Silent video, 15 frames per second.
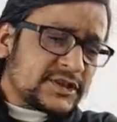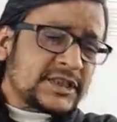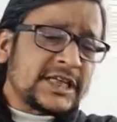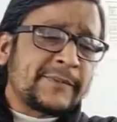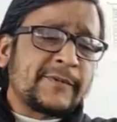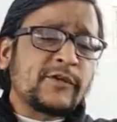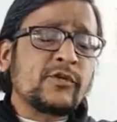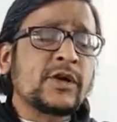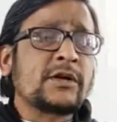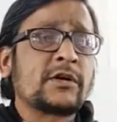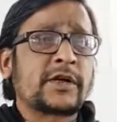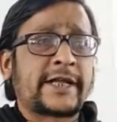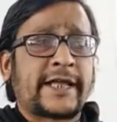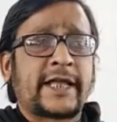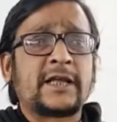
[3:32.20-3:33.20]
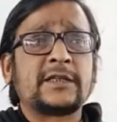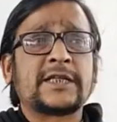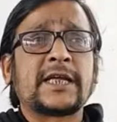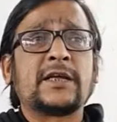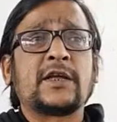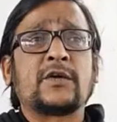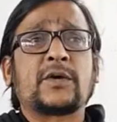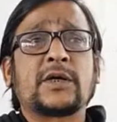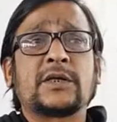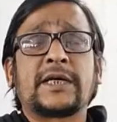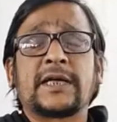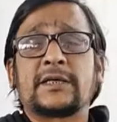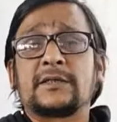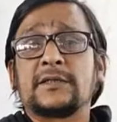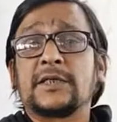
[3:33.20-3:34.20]
If you are not taking, then you can
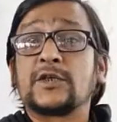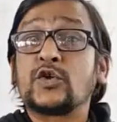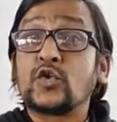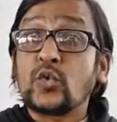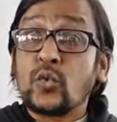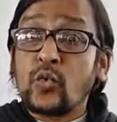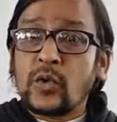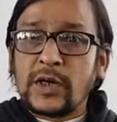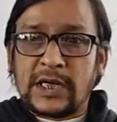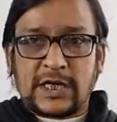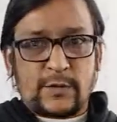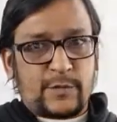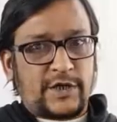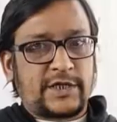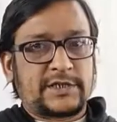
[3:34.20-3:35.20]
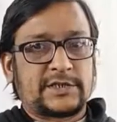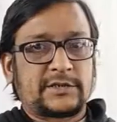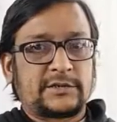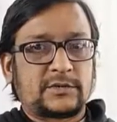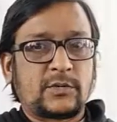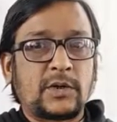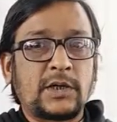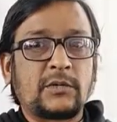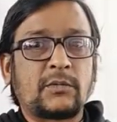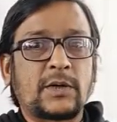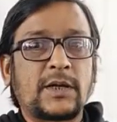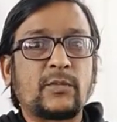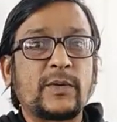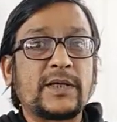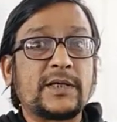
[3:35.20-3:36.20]
get the two word communications.
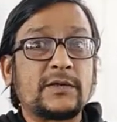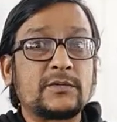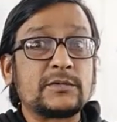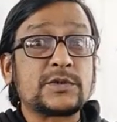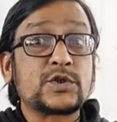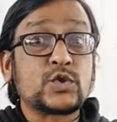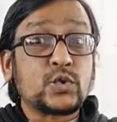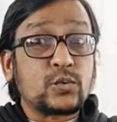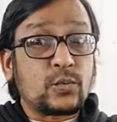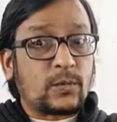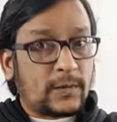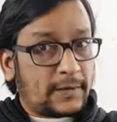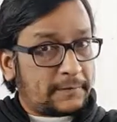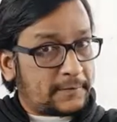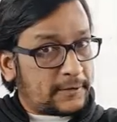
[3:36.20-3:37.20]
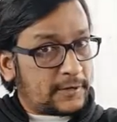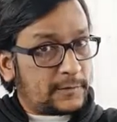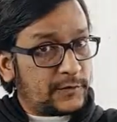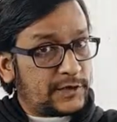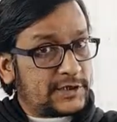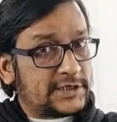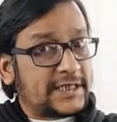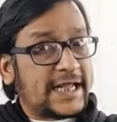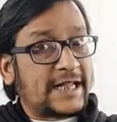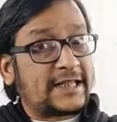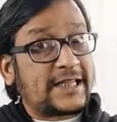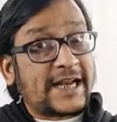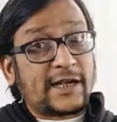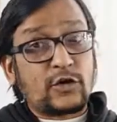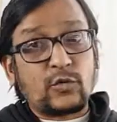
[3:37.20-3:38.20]
When we use two word for communication
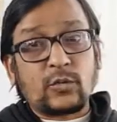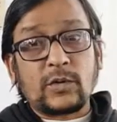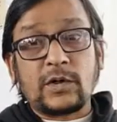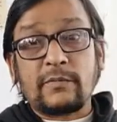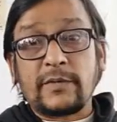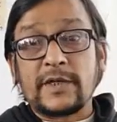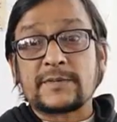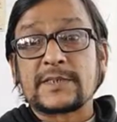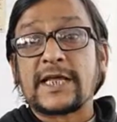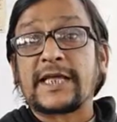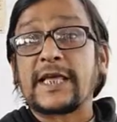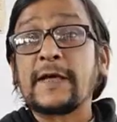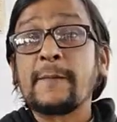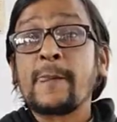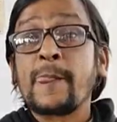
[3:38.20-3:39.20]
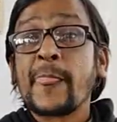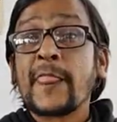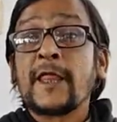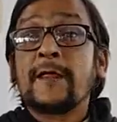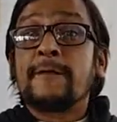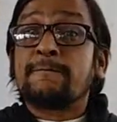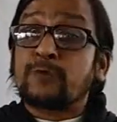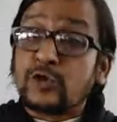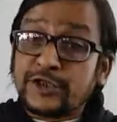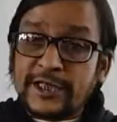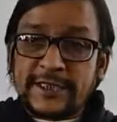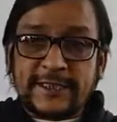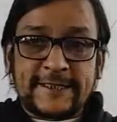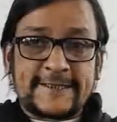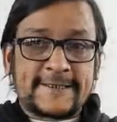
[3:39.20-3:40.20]
and that two word behaves like a full
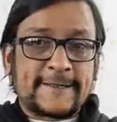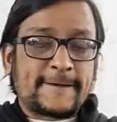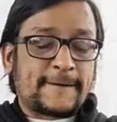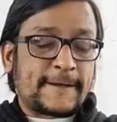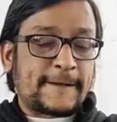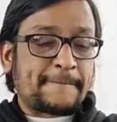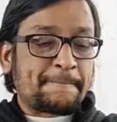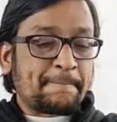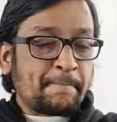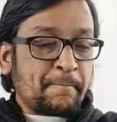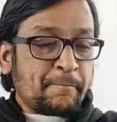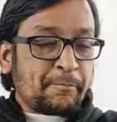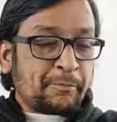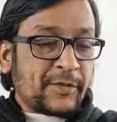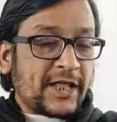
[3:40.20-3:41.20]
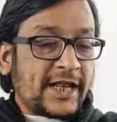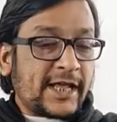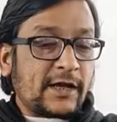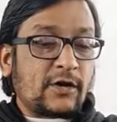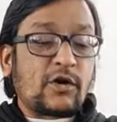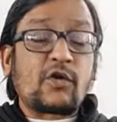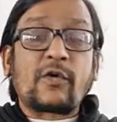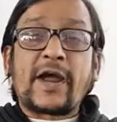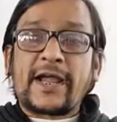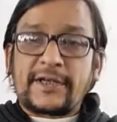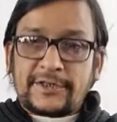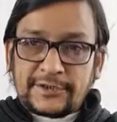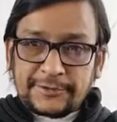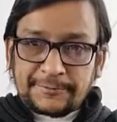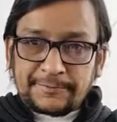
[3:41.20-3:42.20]
sentence. Okay, like all
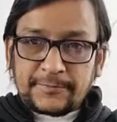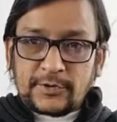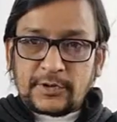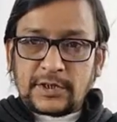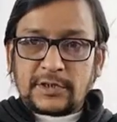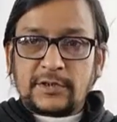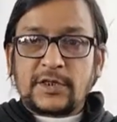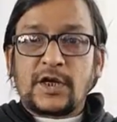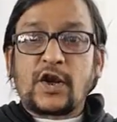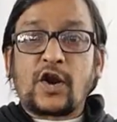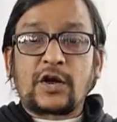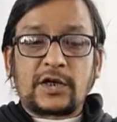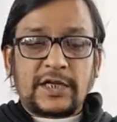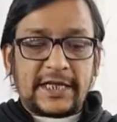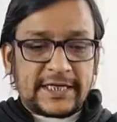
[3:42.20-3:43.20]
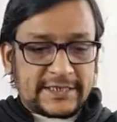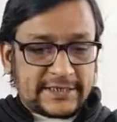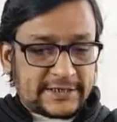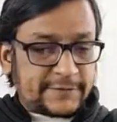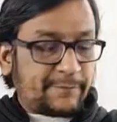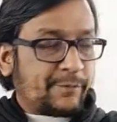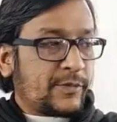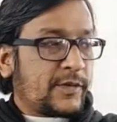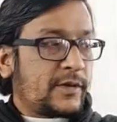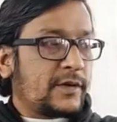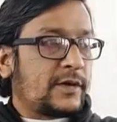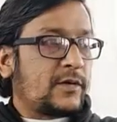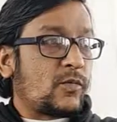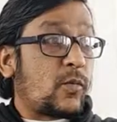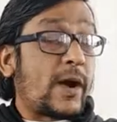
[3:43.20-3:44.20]
right, okay, not yet,
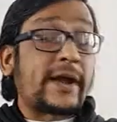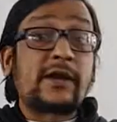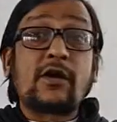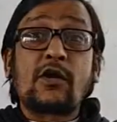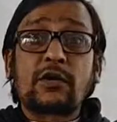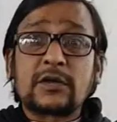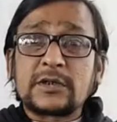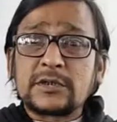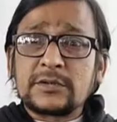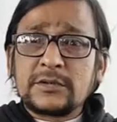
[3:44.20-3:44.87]
why not,